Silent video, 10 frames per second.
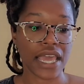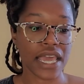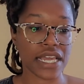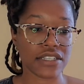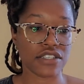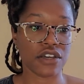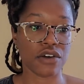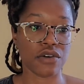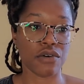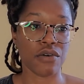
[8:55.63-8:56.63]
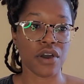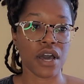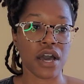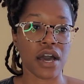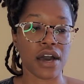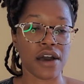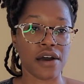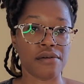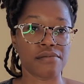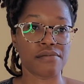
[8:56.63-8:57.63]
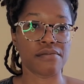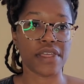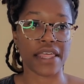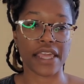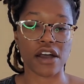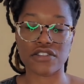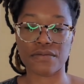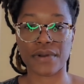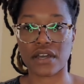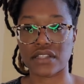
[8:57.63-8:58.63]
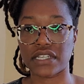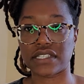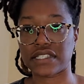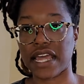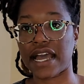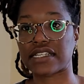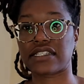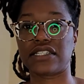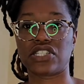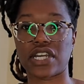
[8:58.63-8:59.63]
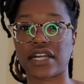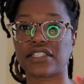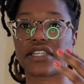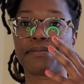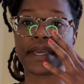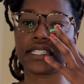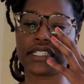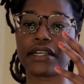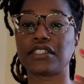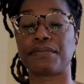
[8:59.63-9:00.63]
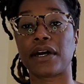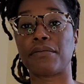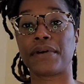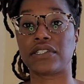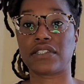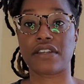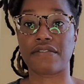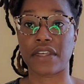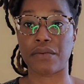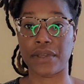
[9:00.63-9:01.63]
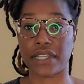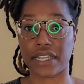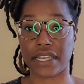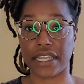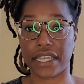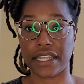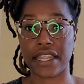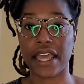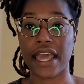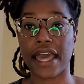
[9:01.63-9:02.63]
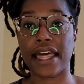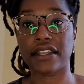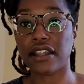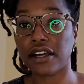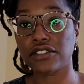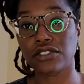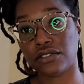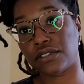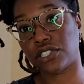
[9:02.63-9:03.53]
And so, and they also brought these snacks and these chocolates. Like, basically they just bought a bunch of stuff that we didn't need. And long story